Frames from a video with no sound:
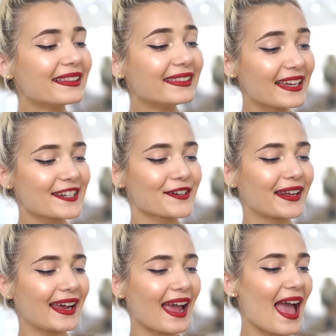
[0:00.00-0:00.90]

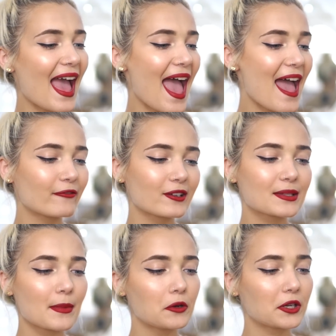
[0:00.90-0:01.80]
Literally every
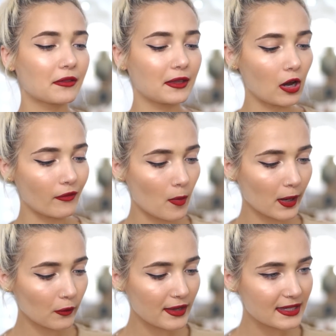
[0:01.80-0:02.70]
smell you could think of. Oh
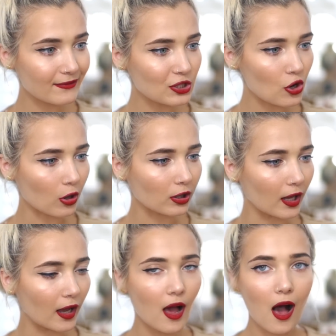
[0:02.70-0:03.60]
my God, there's even
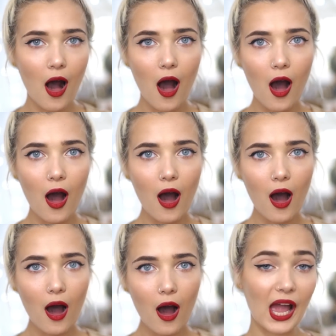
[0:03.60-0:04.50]
chocolate.
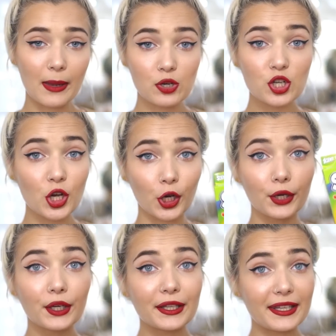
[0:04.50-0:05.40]
I am shook.
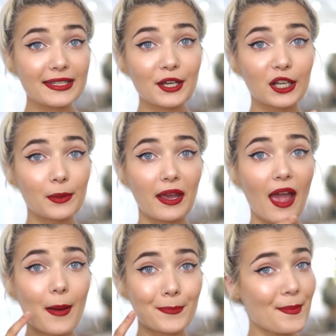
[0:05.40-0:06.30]
These are gonna
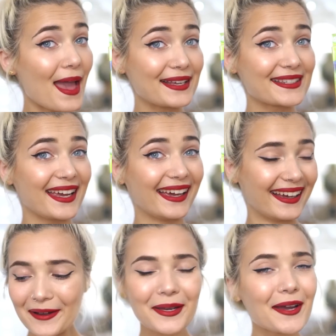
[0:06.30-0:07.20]
be amazing.
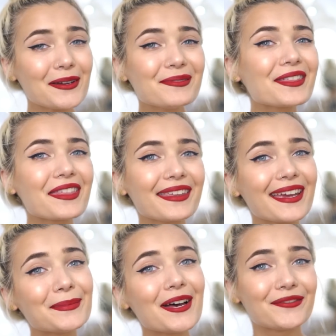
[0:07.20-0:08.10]
Now going with the
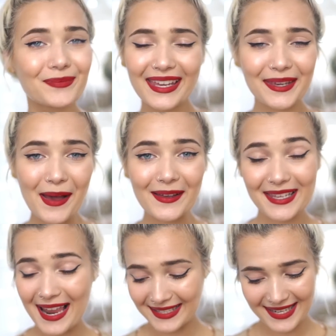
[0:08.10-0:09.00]
theme of Mickey
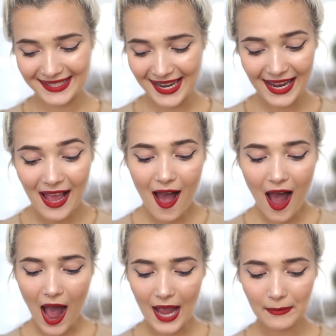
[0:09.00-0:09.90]
Mouse and Disney,
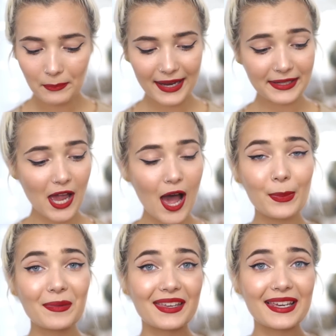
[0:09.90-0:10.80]
I picked
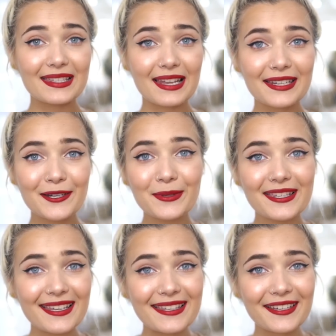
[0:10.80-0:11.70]
up these little
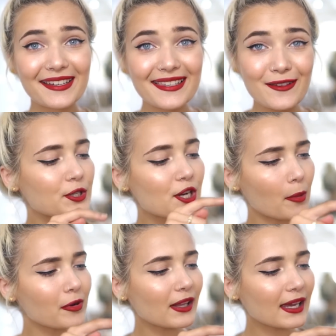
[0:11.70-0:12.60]
scissors which
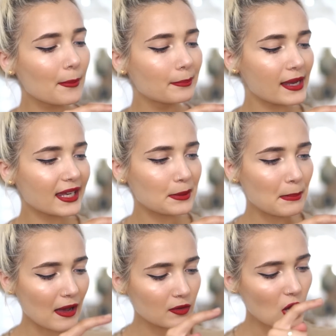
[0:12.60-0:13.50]
come with like a Mickey
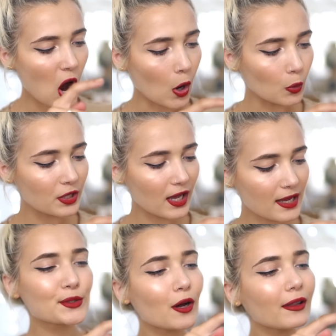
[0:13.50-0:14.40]
Mouse holder.
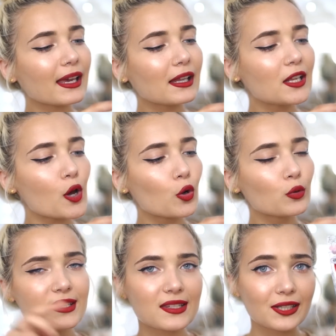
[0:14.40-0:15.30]
It's got like a
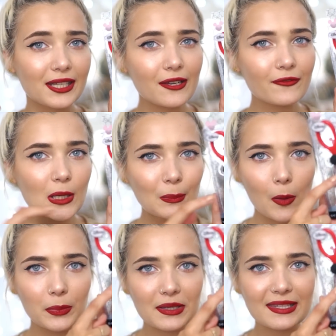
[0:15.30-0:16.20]
little sleeve to
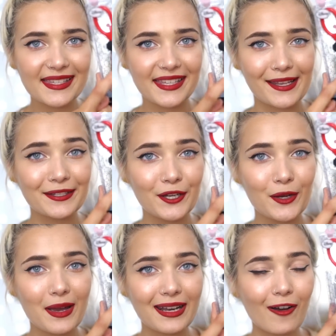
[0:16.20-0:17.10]
pop your scissors
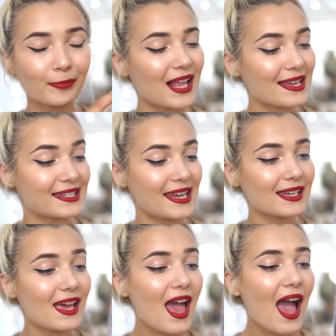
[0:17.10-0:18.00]
into made out of plastic.